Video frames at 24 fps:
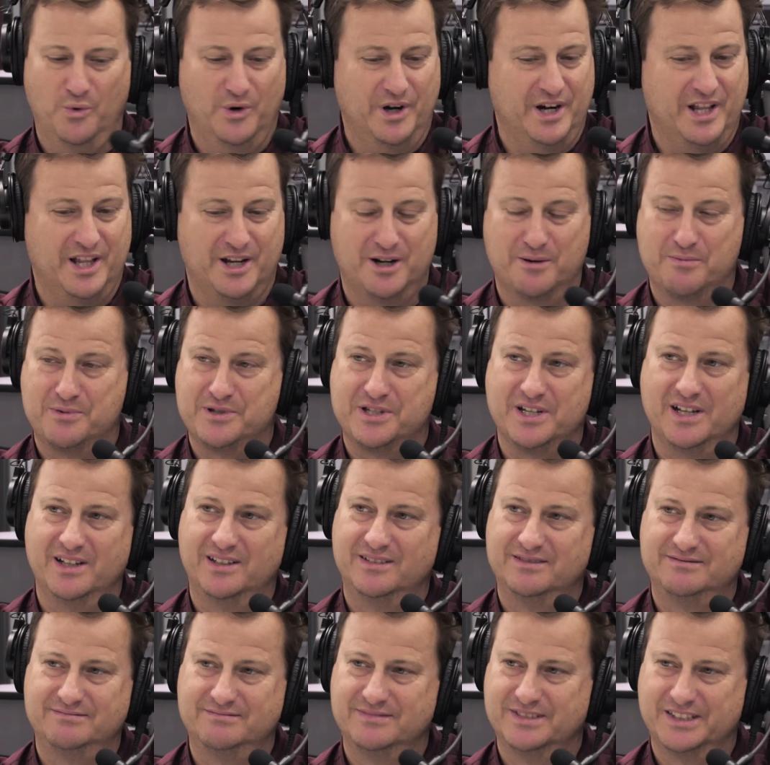
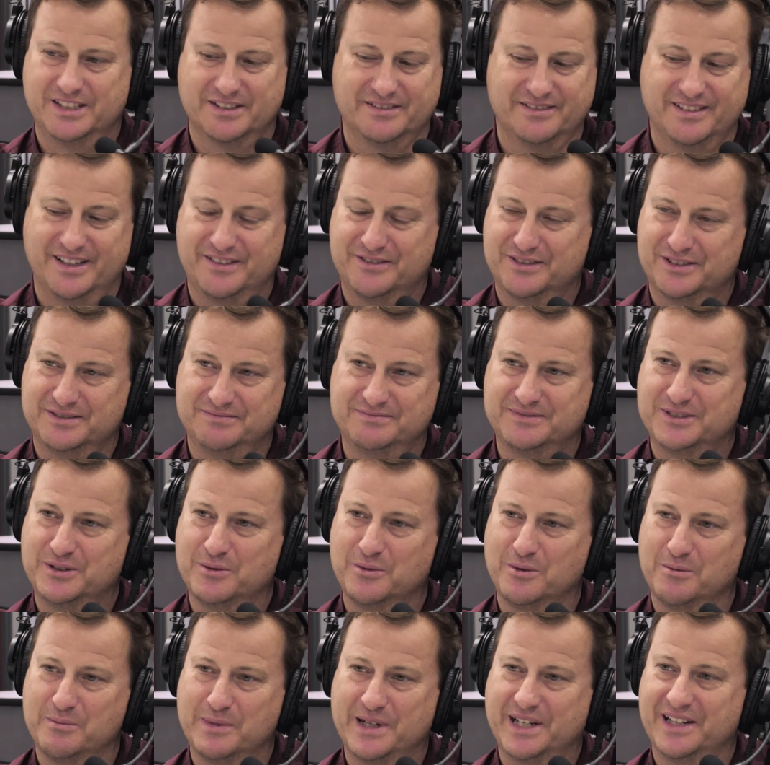1998. You'll never
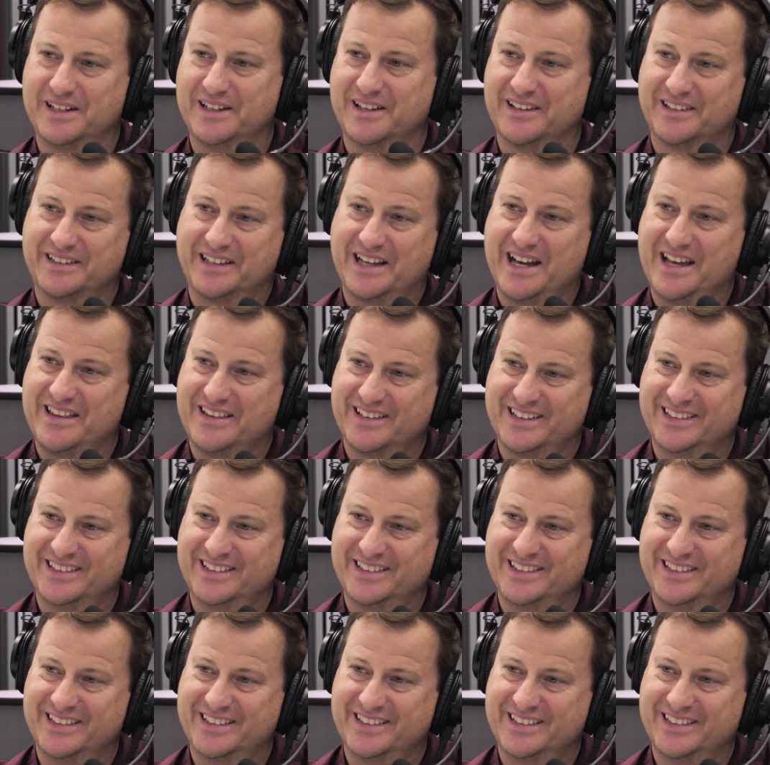you won't meet another guy